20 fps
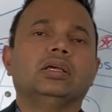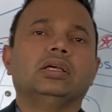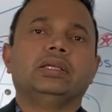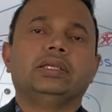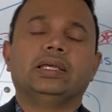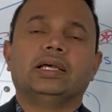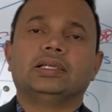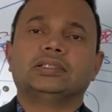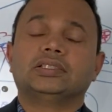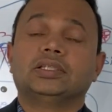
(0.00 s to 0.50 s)

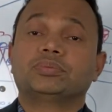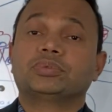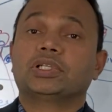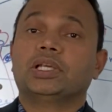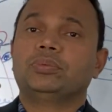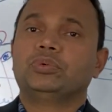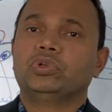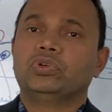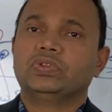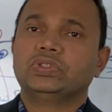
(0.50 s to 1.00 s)
yeah,
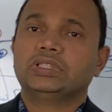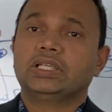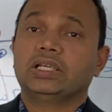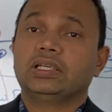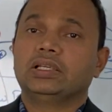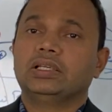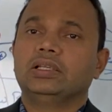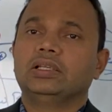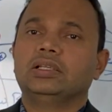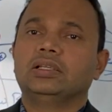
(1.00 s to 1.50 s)
subscribe to our
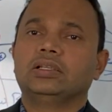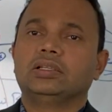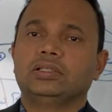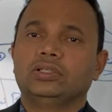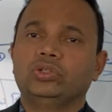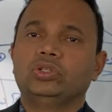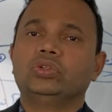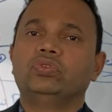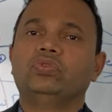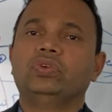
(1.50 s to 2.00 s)
channel.
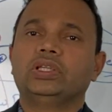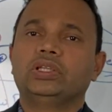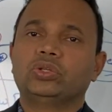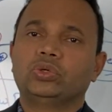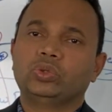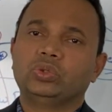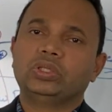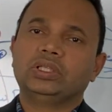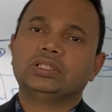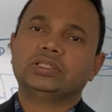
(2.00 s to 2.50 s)
YouTube will
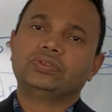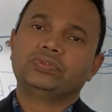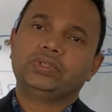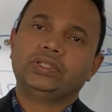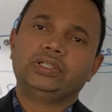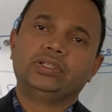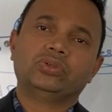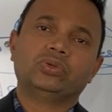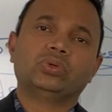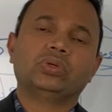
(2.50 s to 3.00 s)
throw this
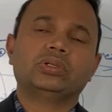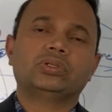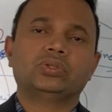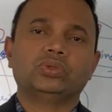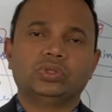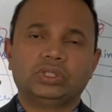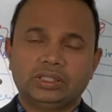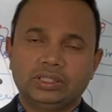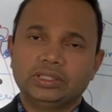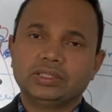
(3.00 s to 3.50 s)
video
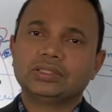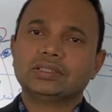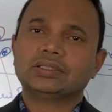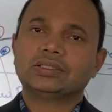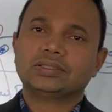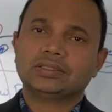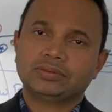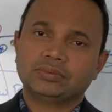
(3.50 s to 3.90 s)
to others.